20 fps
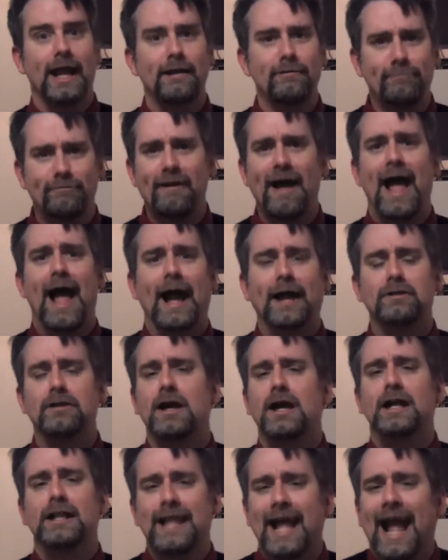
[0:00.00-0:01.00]
In fact,
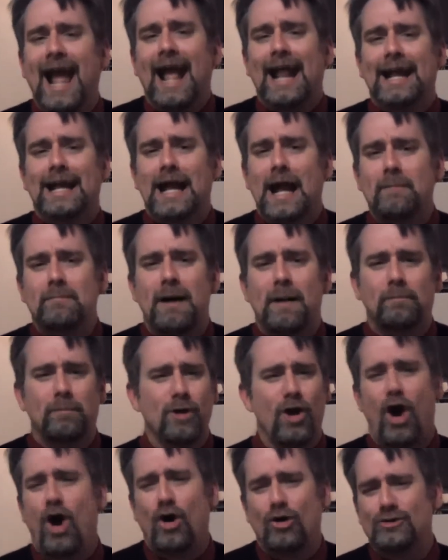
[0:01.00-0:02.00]
they had to come up
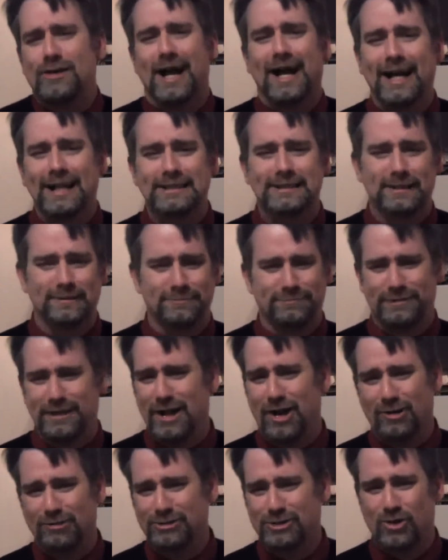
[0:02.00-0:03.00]
with all kinds of,
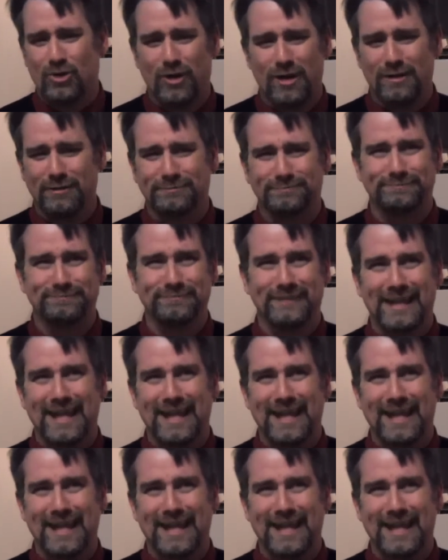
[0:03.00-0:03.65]
you know, sort of